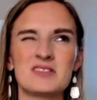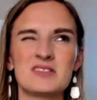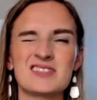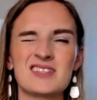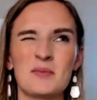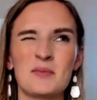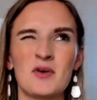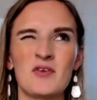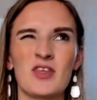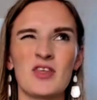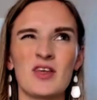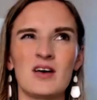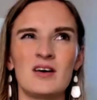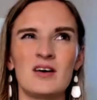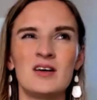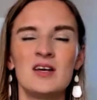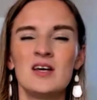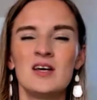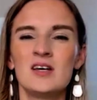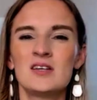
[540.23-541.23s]
some of
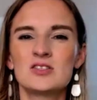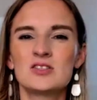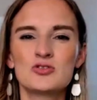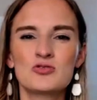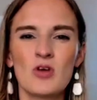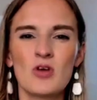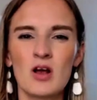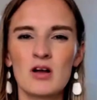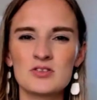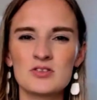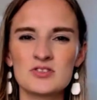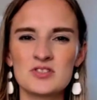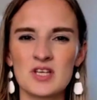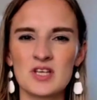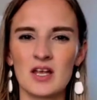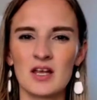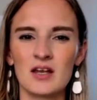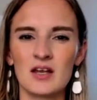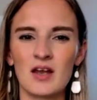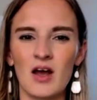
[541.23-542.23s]
the struggles
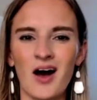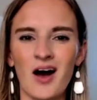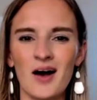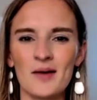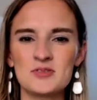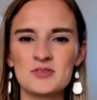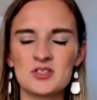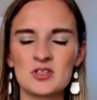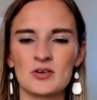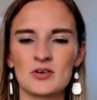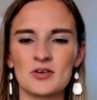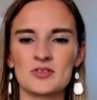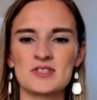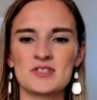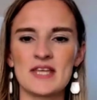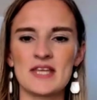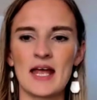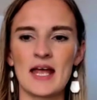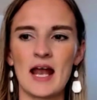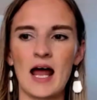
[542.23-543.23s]
and obstacles
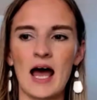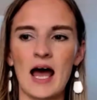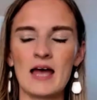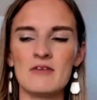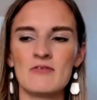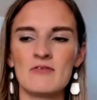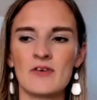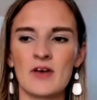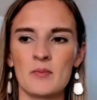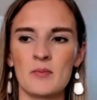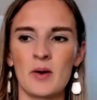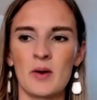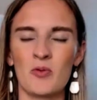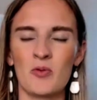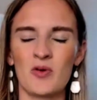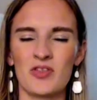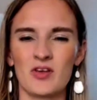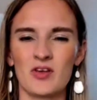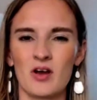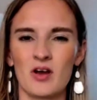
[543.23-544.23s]
that I've come up
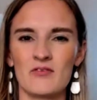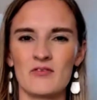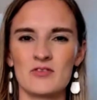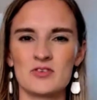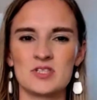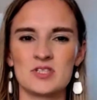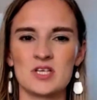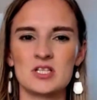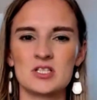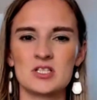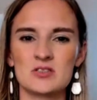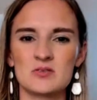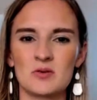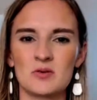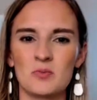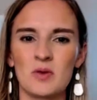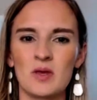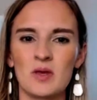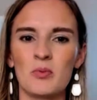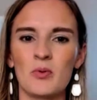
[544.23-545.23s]
with in conversations
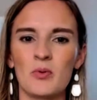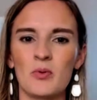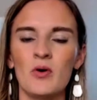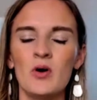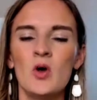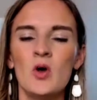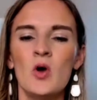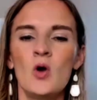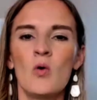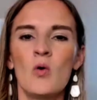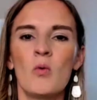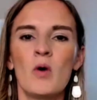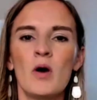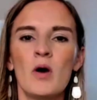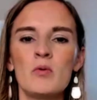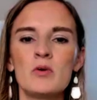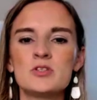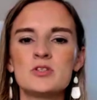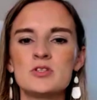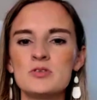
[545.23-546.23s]
with people. What
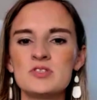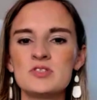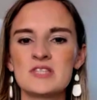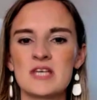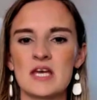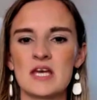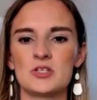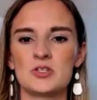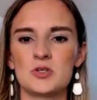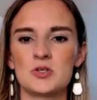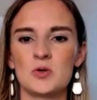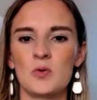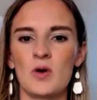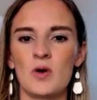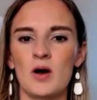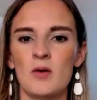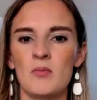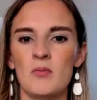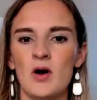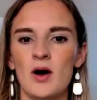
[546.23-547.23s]
would you say to
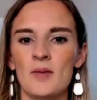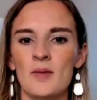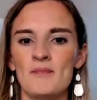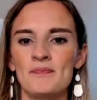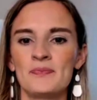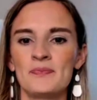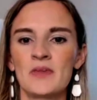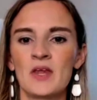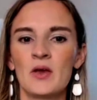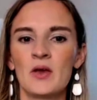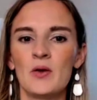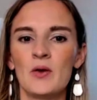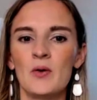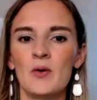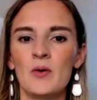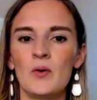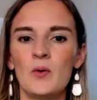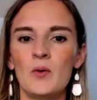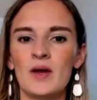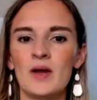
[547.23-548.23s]
a mom
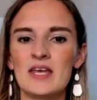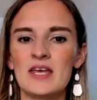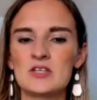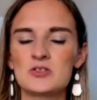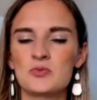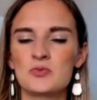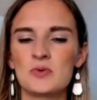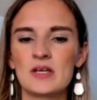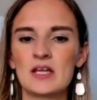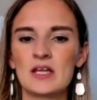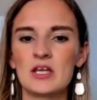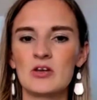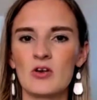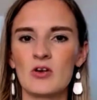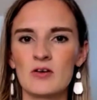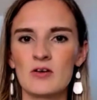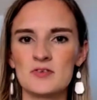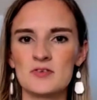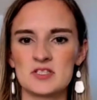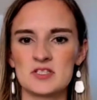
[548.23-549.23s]
who is really
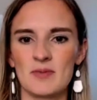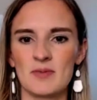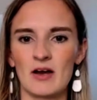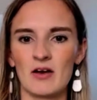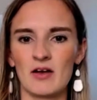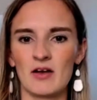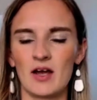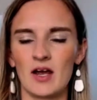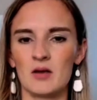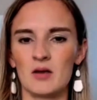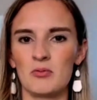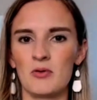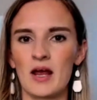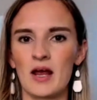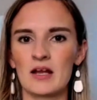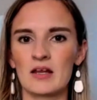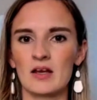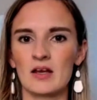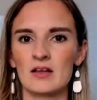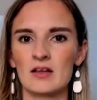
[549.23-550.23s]
nervous about
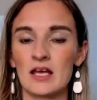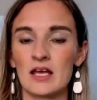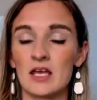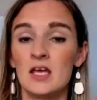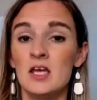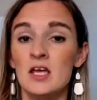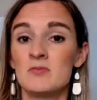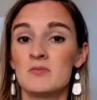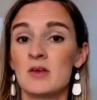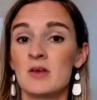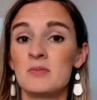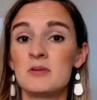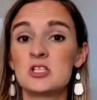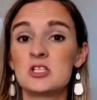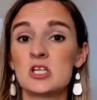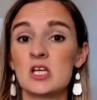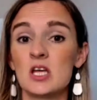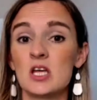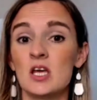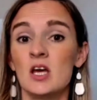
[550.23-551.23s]
chiropractic? Like maybe
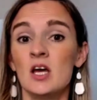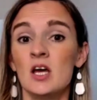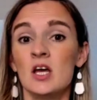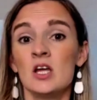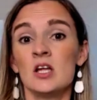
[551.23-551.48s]
she